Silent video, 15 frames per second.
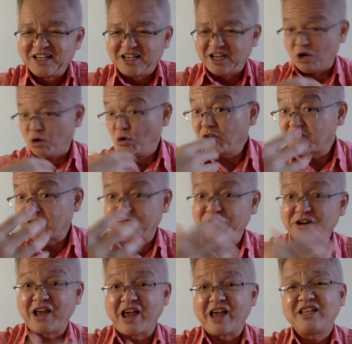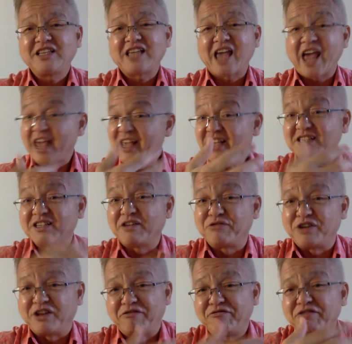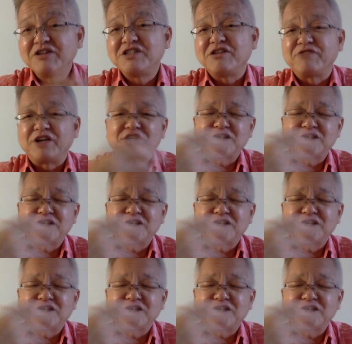it looks different and it tastes different, it feels different.